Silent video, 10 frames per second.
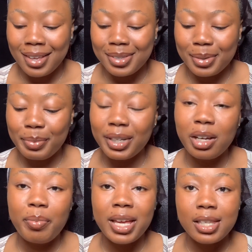So
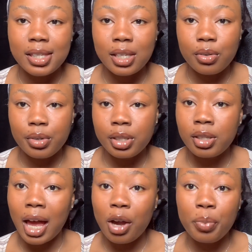bring
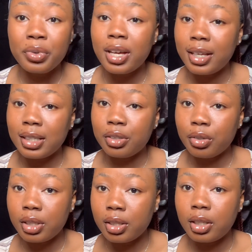pencils. I hope you guys are
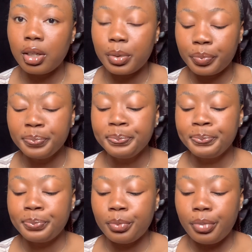jotting down.
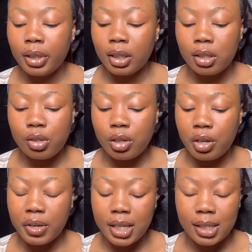Bring two
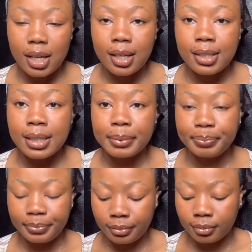erasers.
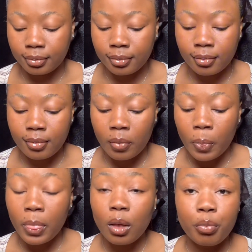
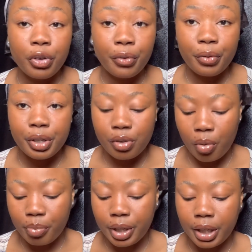Bring razor
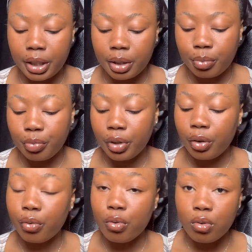blade, bring
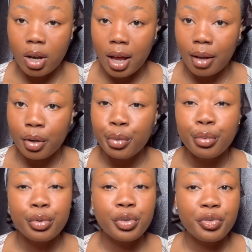ruler,
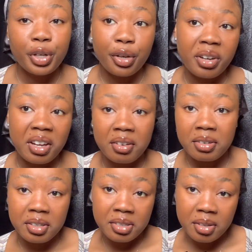don't forget your
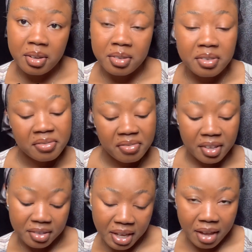calculator, don't
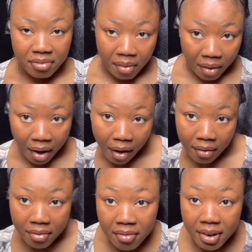forget your
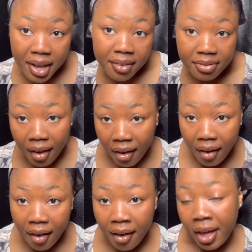
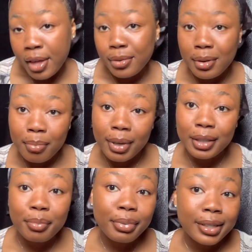calculator.
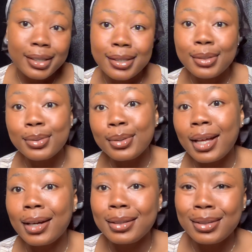Nobody brings two
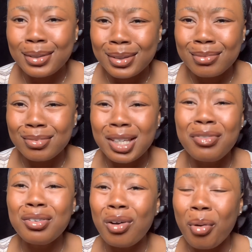calculators,
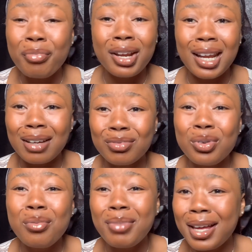even umbrella.
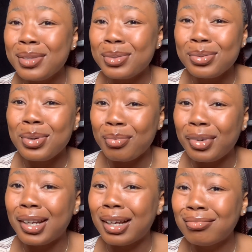Who buys two umbrella?